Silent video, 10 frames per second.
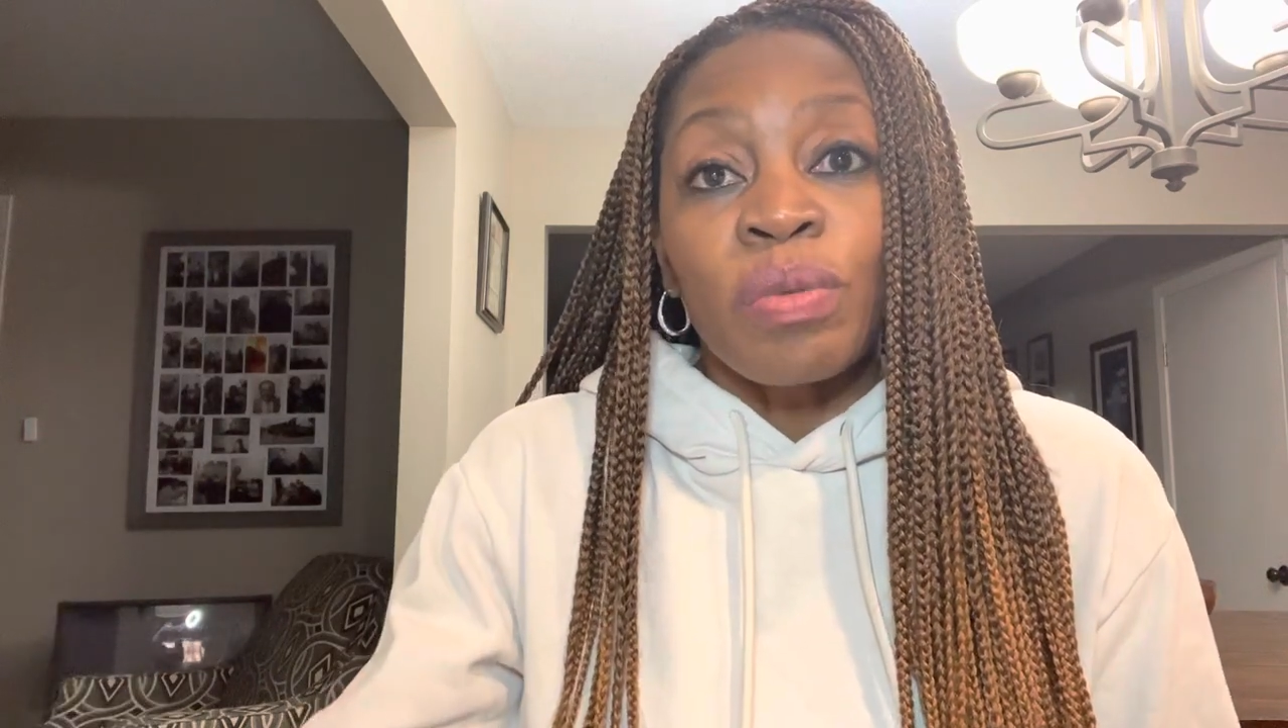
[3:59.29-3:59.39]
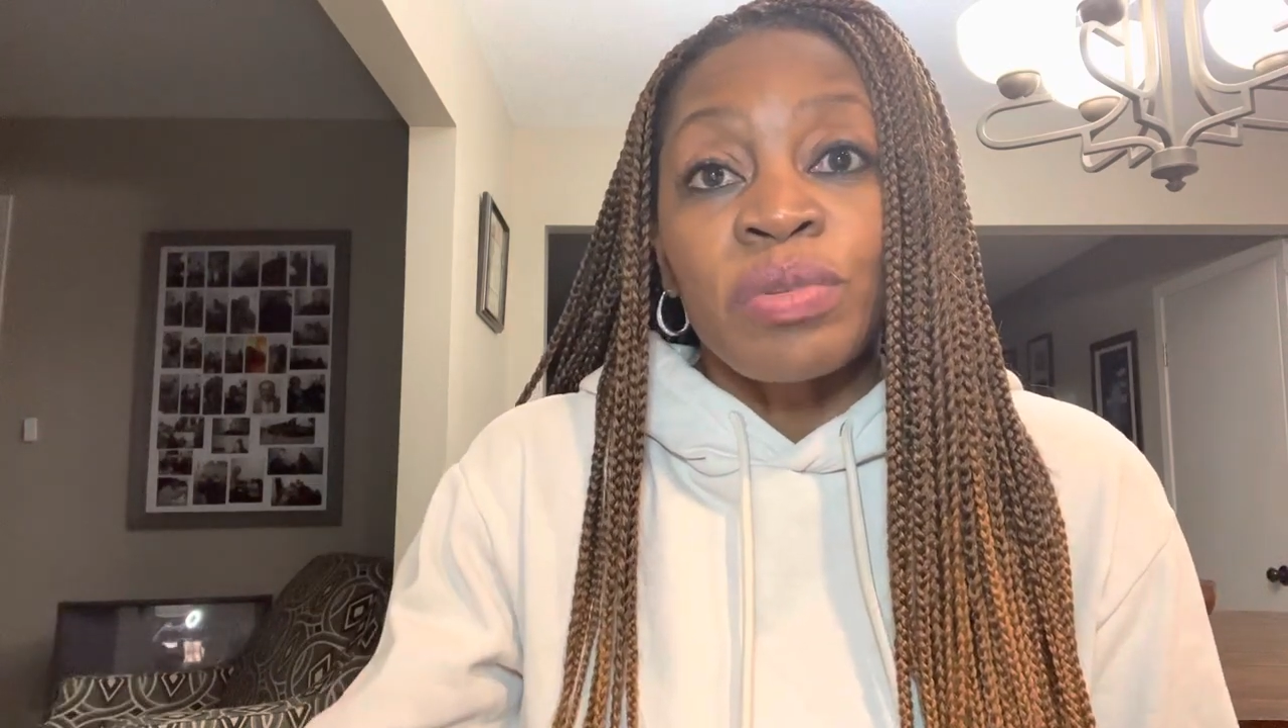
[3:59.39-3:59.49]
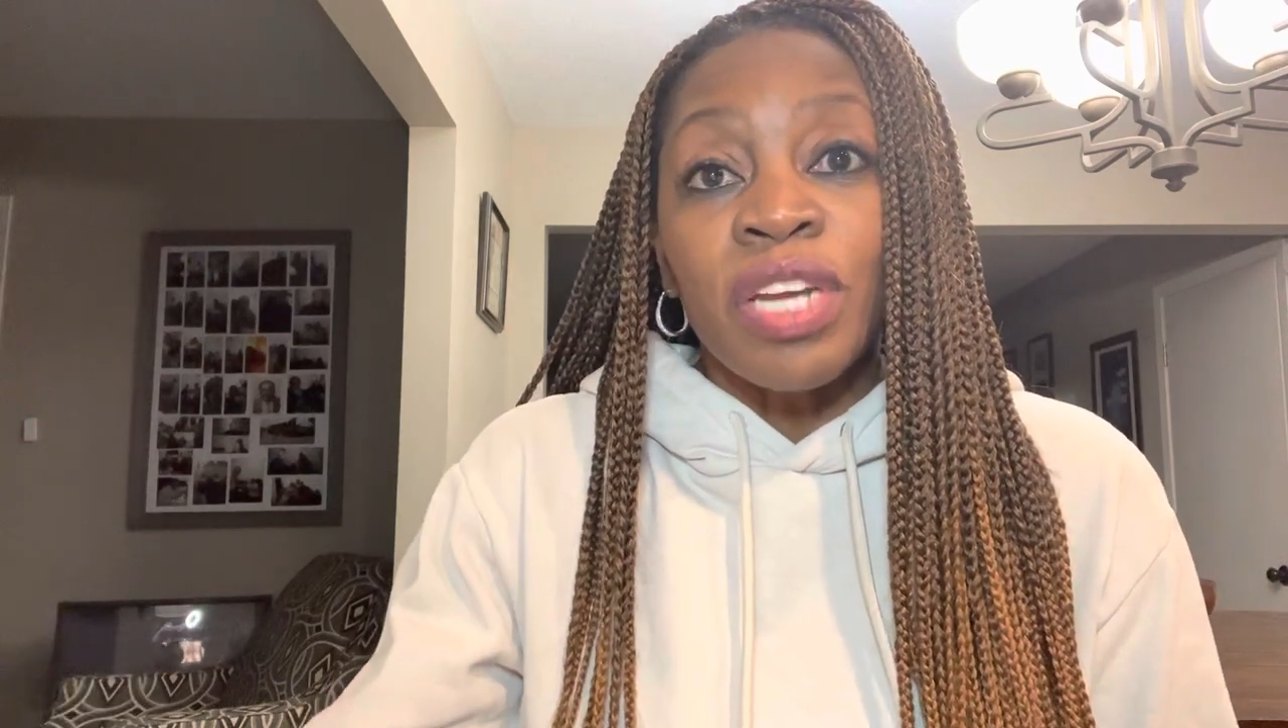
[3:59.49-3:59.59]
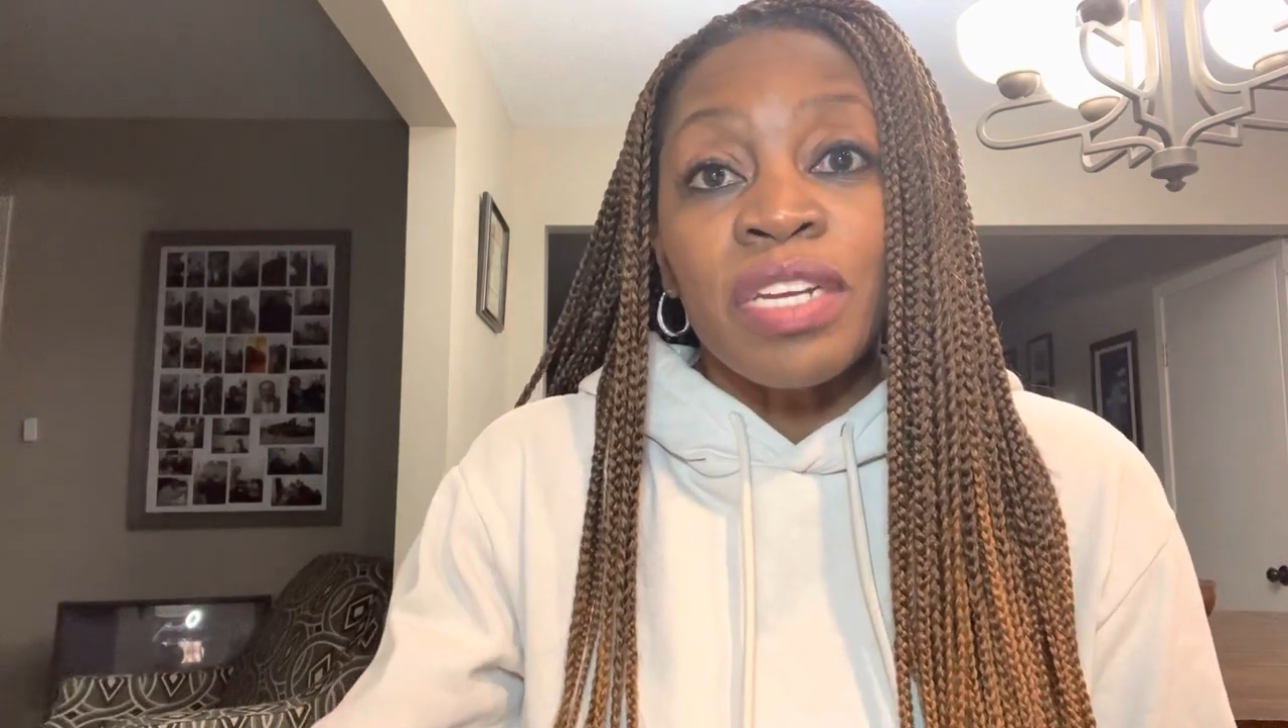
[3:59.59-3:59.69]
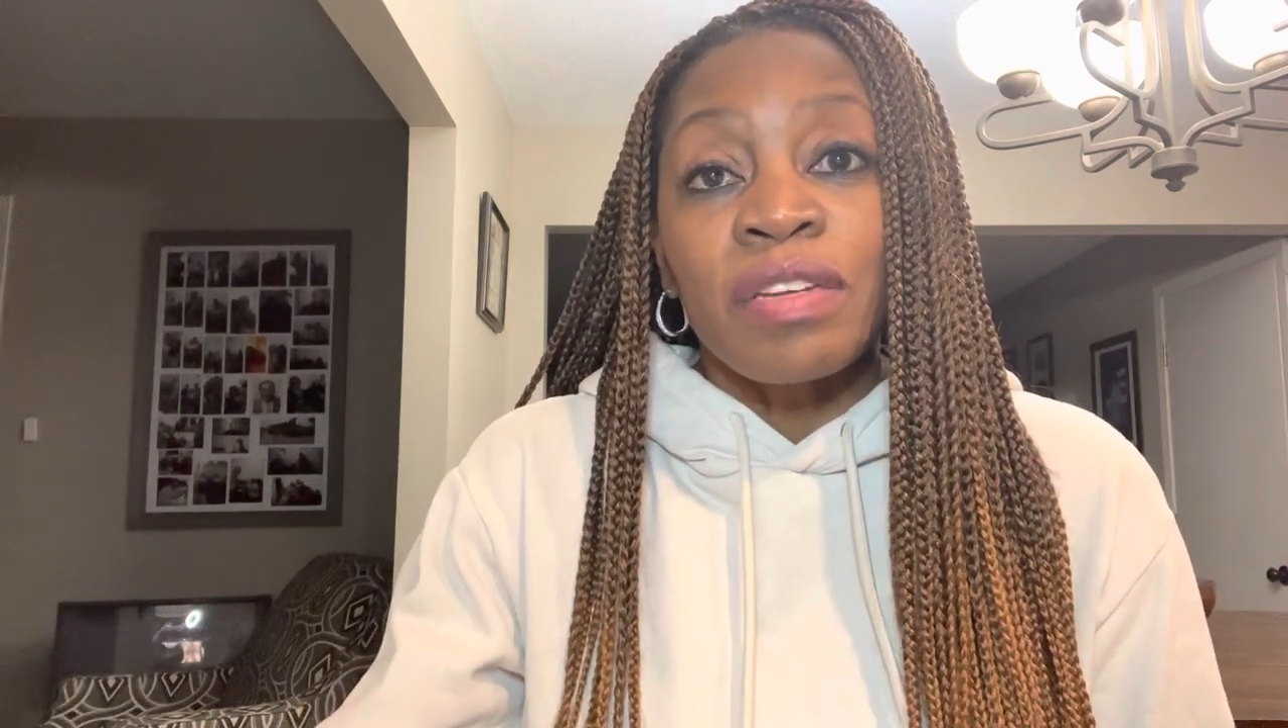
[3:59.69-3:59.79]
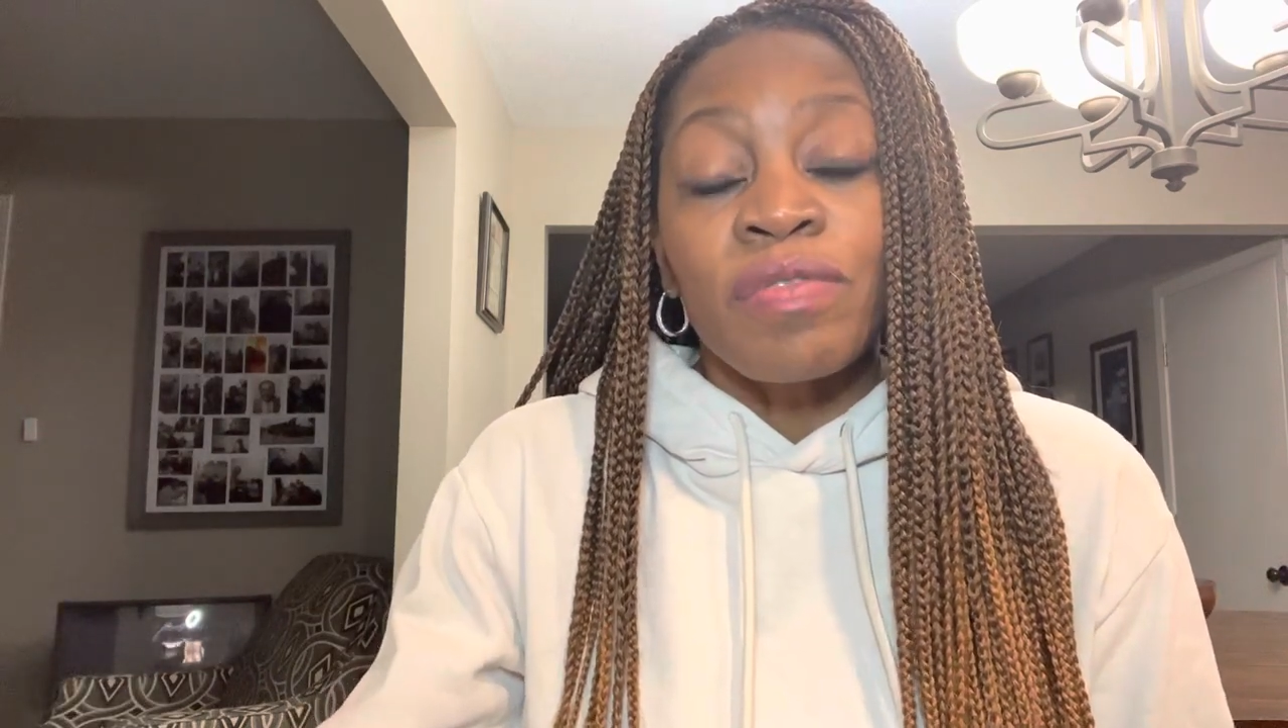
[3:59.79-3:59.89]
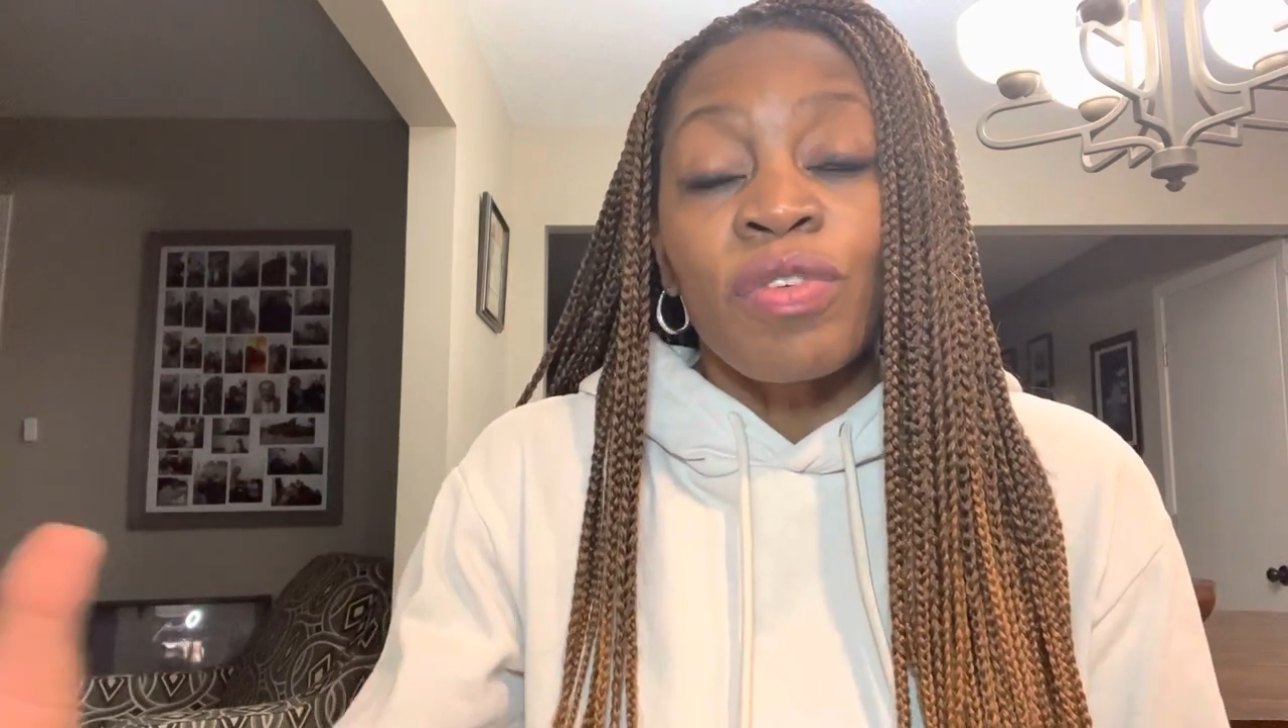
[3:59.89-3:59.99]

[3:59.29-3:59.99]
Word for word: objective,